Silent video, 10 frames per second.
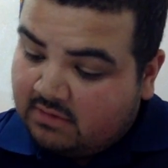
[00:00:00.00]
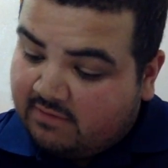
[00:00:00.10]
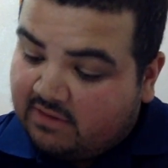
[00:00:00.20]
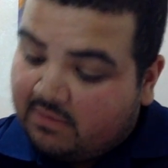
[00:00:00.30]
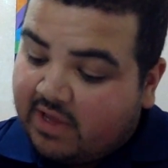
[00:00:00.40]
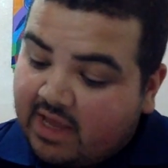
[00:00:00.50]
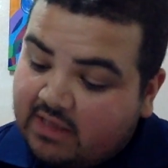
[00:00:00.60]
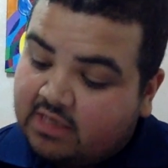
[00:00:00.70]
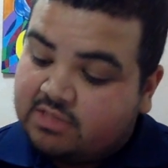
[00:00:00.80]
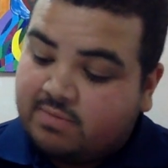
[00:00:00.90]
invisible hand
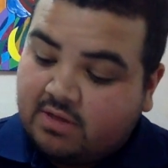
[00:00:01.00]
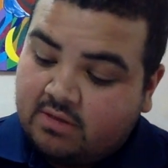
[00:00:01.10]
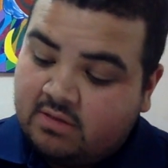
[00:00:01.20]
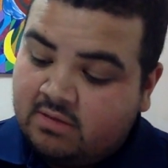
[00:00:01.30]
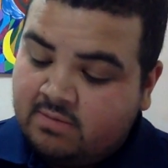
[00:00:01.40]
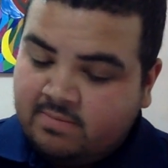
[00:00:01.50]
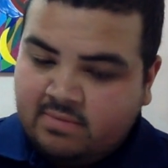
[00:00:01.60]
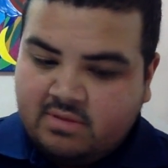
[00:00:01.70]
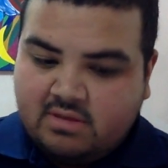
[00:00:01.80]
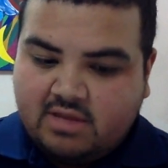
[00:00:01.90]
talks about
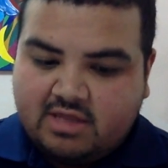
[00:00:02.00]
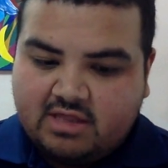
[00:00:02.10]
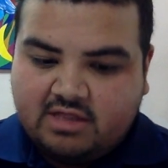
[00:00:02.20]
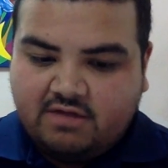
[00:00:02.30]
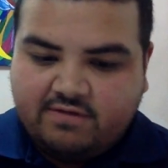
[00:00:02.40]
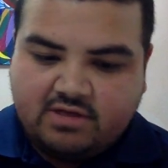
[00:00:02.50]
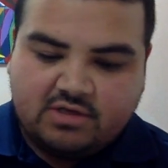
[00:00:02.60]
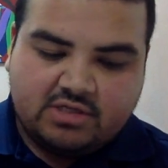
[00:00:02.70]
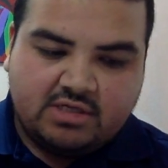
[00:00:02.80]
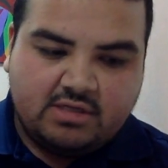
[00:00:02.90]
like the
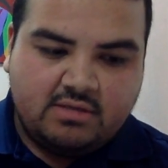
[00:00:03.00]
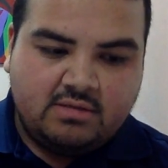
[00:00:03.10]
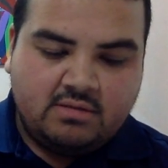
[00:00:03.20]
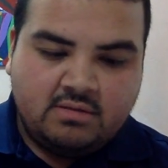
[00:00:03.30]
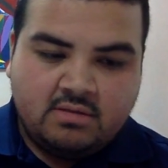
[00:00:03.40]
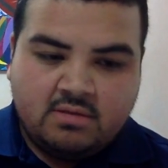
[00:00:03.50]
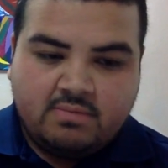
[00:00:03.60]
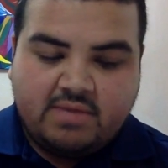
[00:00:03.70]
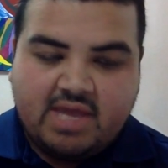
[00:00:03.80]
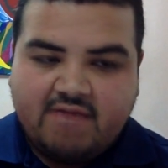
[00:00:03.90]
self-interested
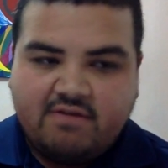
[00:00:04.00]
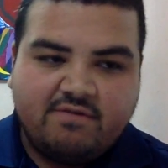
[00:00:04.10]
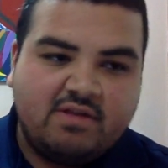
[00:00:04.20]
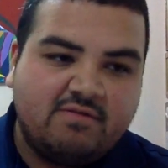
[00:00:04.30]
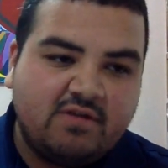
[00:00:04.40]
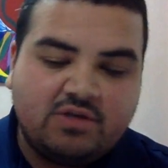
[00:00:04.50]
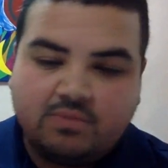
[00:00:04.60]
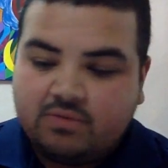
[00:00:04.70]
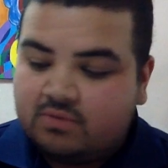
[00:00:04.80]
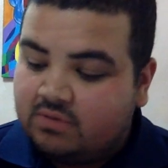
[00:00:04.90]
behavior of
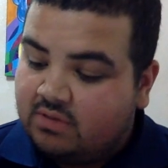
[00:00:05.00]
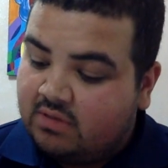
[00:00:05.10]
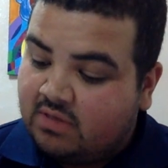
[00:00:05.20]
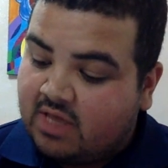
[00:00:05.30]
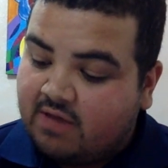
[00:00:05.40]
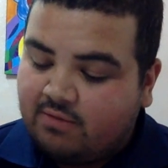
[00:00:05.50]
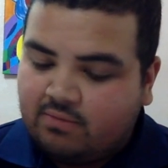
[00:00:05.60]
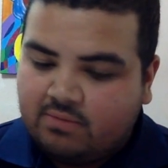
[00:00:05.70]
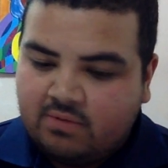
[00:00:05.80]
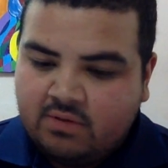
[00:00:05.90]
individuals.
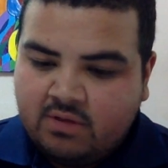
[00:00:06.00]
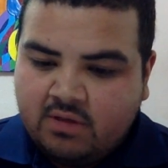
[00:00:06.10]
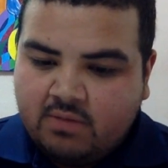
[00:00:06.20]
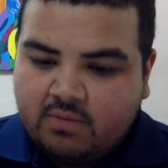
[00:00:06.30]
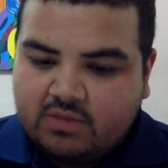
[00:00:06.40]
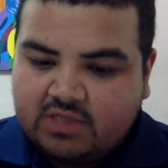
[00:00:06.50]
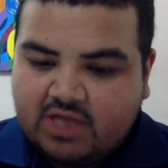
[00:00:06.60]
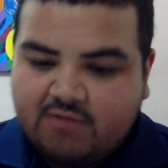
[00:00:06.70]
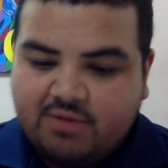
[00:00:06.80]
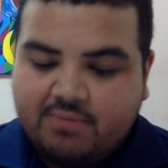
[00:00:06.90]
How most of the
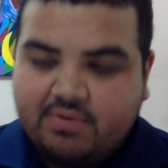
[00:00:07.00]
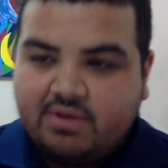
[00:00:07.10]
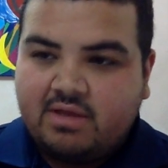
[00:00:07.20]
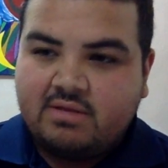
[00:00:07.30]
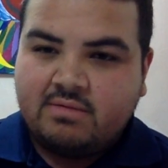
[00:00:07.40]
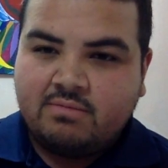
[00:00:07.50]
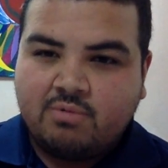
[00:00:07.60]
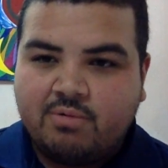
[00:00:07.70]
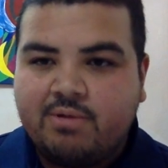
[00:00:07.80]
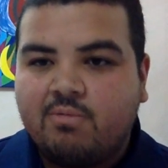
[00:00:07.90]
time we put
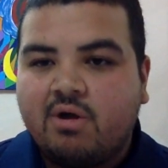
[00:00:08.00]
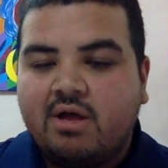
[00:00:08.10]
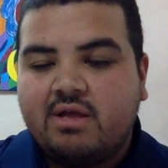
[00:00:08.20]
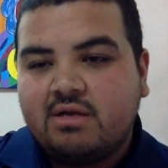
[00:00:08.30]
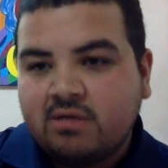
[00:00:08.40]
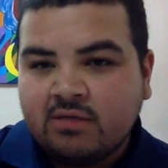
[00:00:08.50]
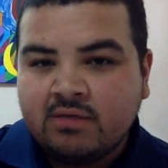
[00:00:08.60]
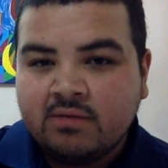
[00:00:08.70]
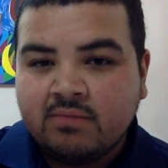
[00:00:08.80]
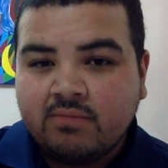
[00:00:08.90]
what we want
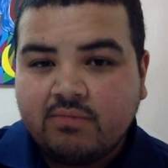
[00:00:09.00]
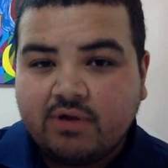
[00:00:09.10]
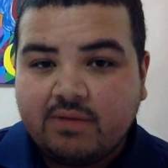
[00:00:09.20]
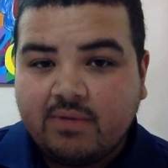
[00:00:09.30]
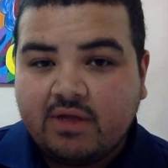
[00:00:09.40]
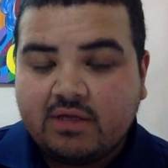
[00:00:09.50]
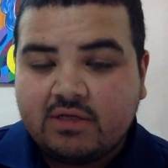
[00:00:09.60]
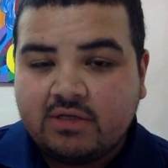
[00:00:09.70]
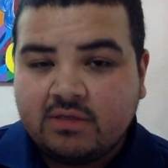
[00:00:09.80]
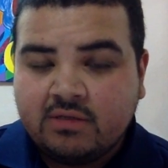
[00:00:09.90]
pretty
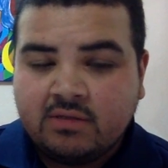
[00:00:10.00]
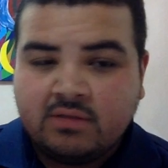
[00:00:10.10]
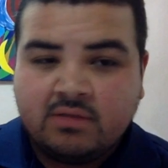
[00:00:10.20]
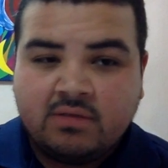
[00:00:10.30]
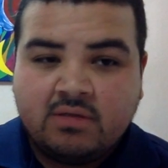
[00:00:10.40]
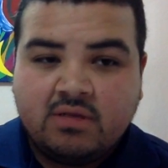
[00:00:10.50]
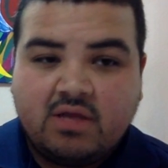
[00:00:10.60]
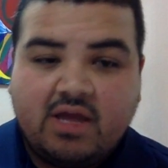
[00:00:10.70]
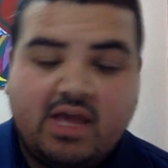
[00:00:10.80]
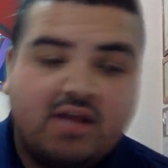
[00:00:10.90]
much
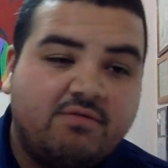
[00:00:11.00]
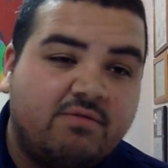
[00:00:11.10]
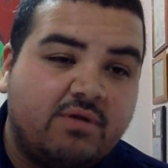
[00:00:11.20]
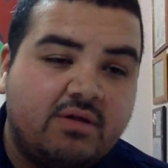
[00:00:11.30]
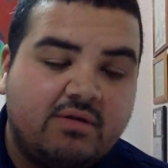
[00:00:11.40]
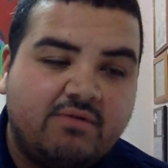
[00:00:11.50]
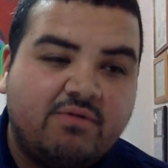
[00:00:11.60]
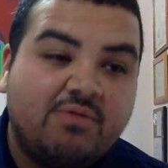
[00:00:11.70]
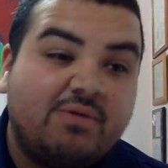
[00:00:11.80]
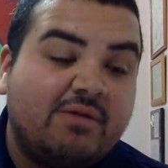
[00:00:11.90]
ahead of
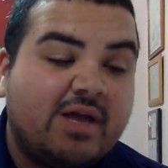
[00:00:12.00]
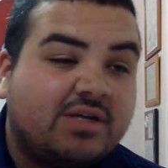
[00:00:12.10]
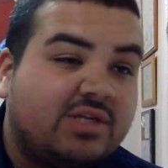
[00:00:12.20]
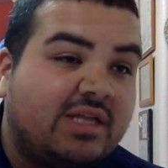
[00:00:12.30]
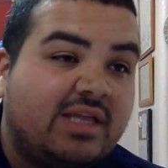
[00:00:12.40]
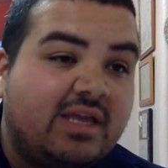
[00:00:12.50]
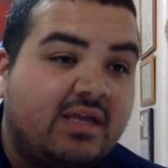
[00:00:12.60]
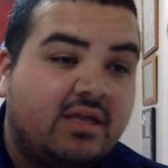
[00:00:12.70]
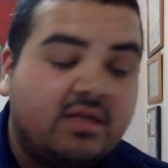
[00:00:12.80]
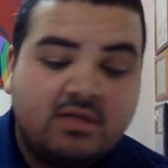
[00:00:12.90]
what we actually
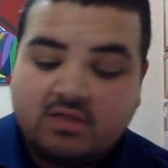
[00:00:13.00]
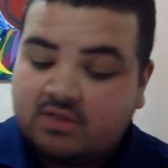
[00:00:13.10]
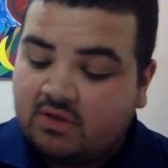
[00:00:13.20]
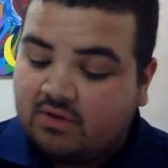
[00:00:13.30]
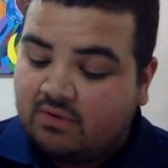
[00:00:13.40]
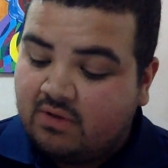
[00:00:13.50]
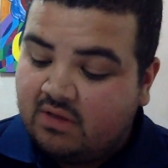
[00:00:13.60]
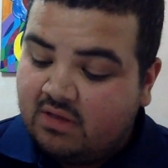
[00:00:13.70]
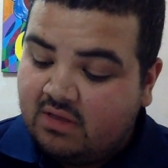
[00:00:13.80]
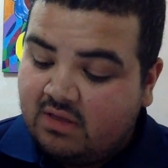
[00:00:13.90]
need. So,
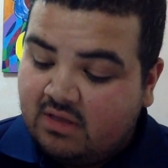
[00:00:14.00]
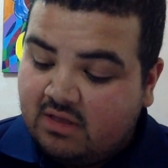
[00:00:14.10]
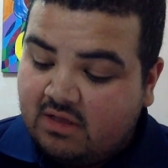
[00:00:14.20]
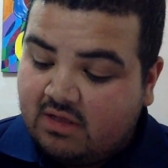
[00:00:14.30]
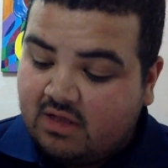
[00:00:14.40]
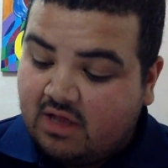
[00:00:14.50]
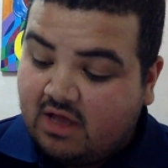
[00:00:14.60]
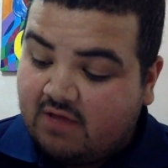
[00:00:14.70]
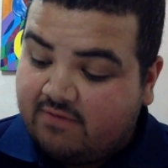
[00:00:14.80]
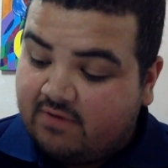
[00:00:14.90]

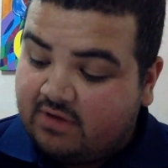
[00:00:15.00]
for